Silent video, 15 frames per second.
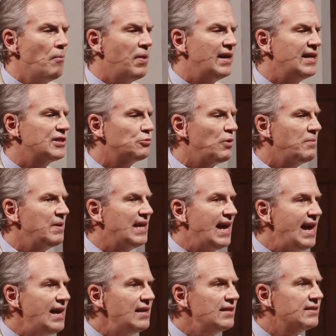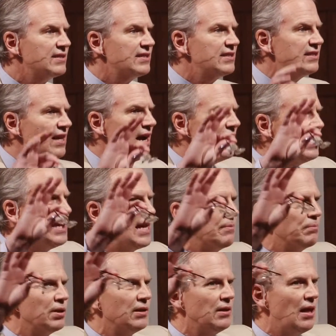But as we began to study
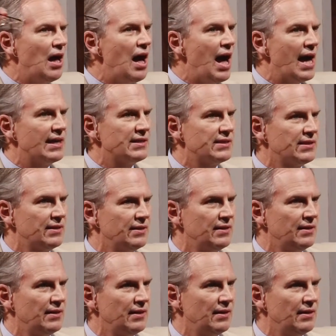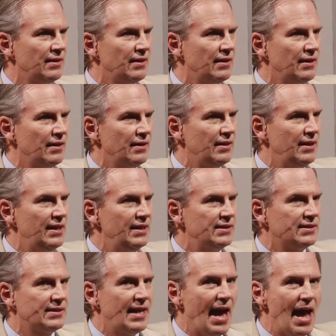and plot
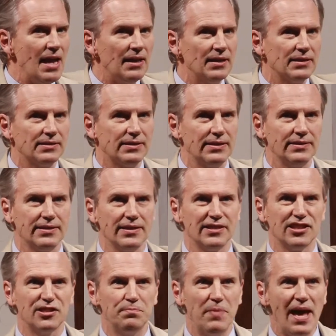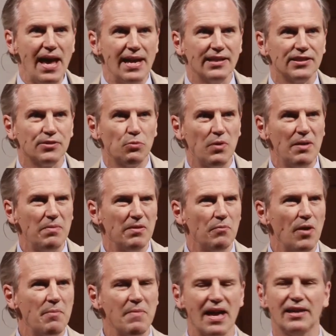these galaxies in space, we,
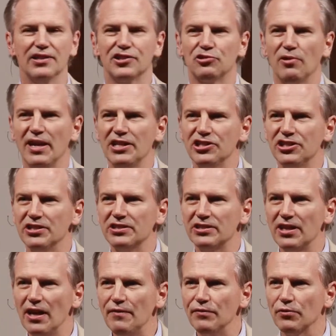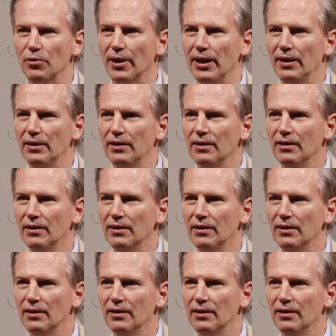we made a strange discovery.